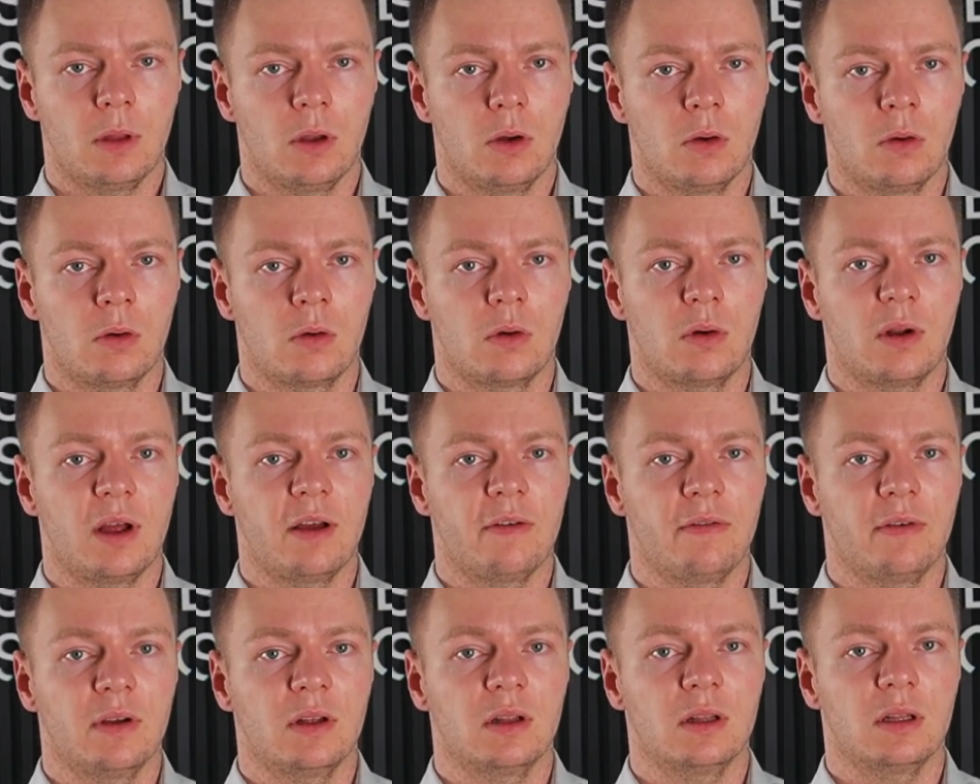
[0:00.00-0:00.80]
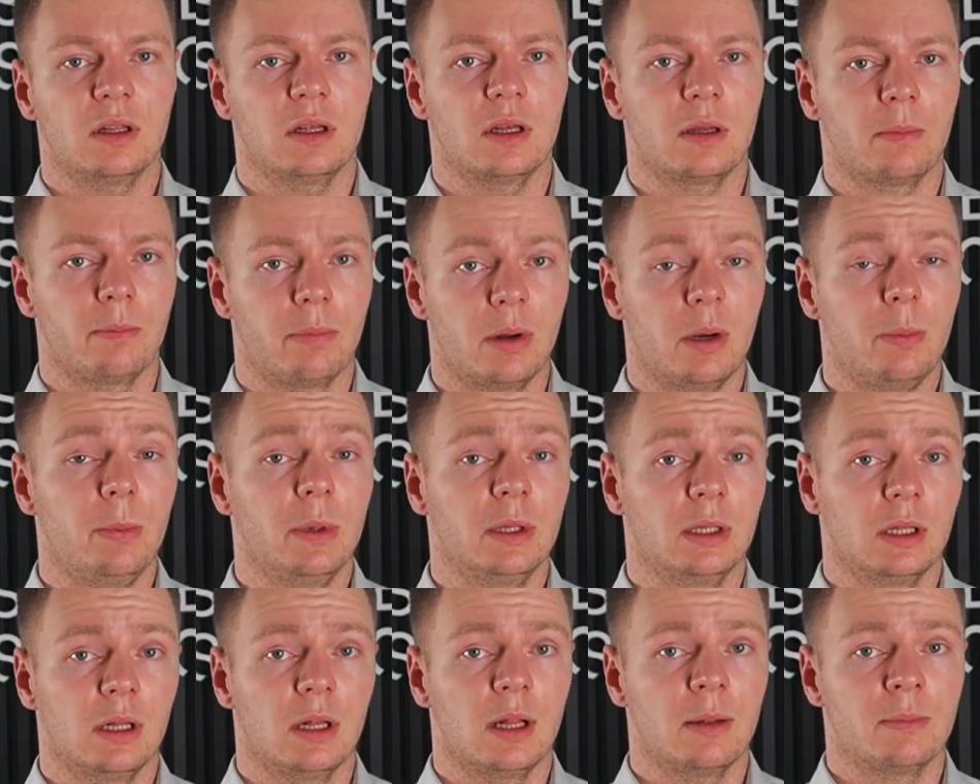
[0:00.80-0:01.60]
or even a bare
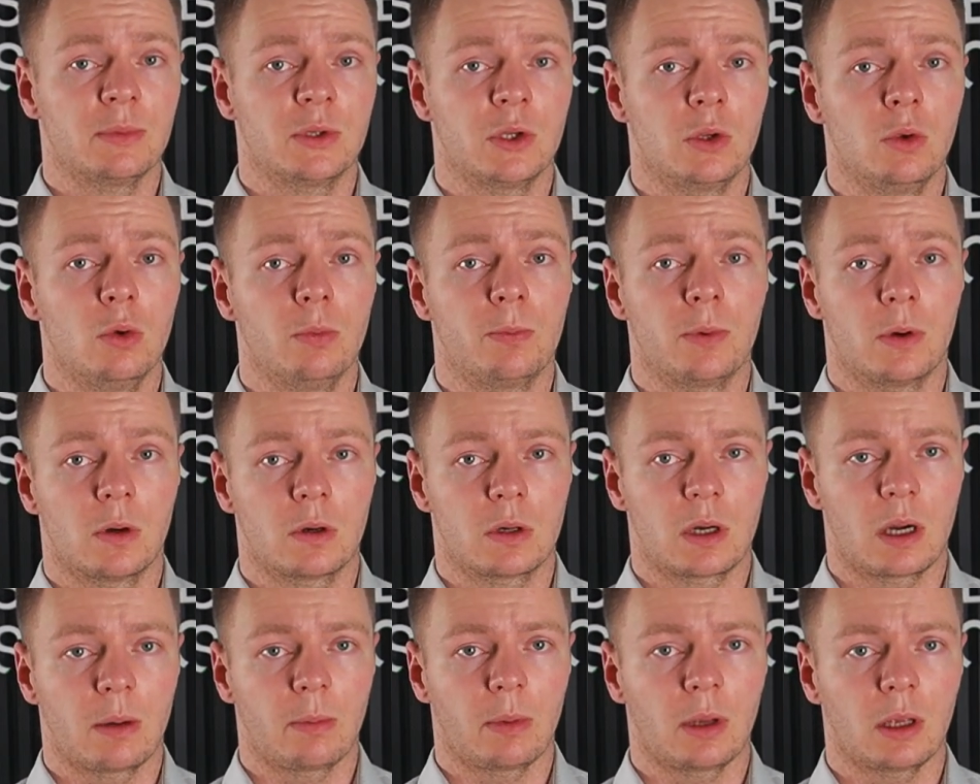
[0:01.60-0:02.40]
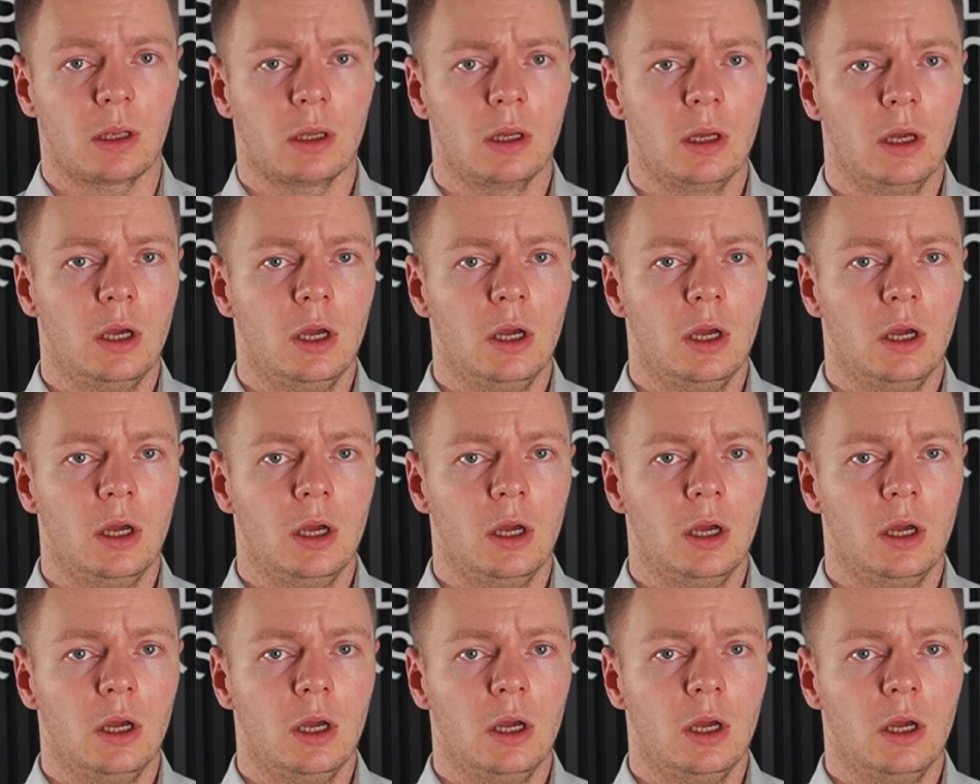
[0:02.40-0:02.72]
metal MCU programming.